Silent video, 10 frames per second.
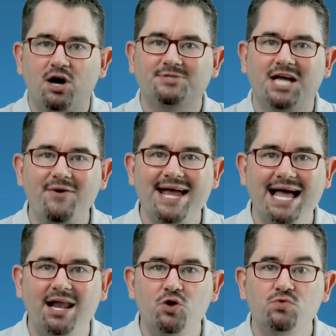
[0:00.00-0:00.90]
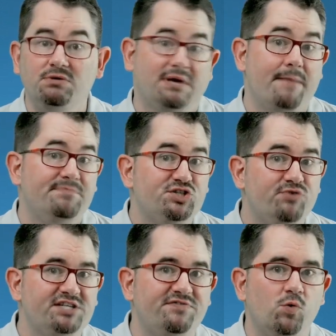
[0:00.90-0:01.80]
going it alone can be
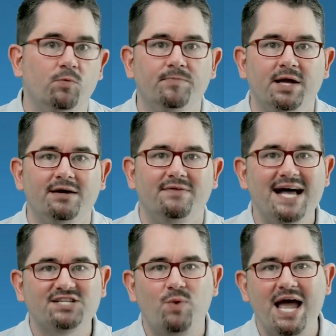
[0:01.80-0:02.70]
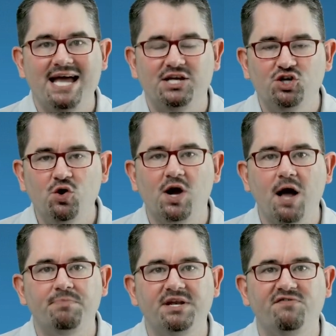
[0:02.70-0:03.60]
stressful. That's where
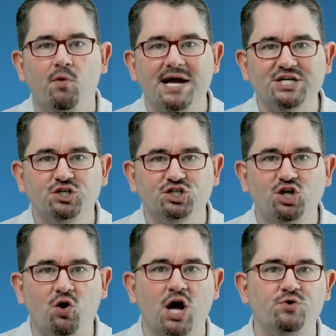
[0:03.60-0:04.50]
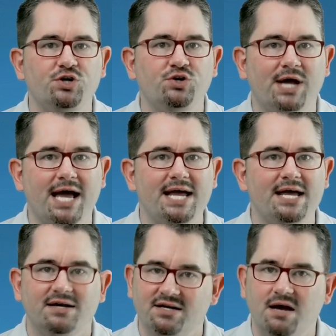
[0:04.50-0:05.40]
yourcompanyformations.co.uk
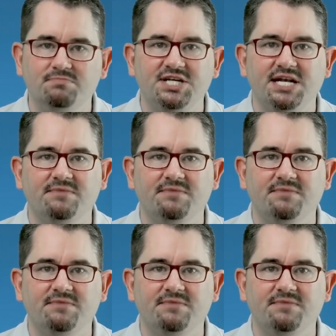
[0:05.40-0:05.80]
comes in.